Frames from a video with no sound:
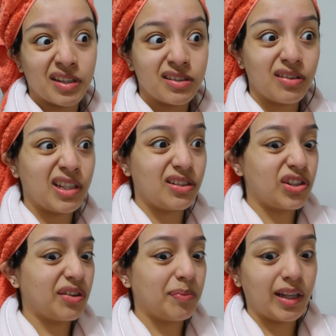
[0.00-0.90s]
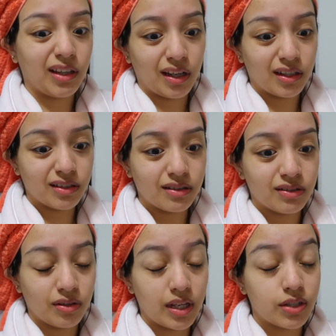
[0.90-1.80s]
I still had to shave my legs,
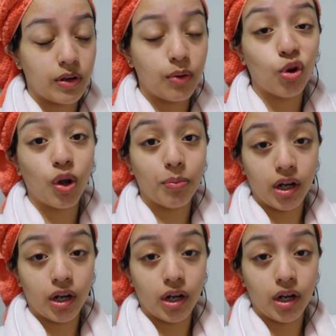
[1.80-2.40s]
so that's why I woke up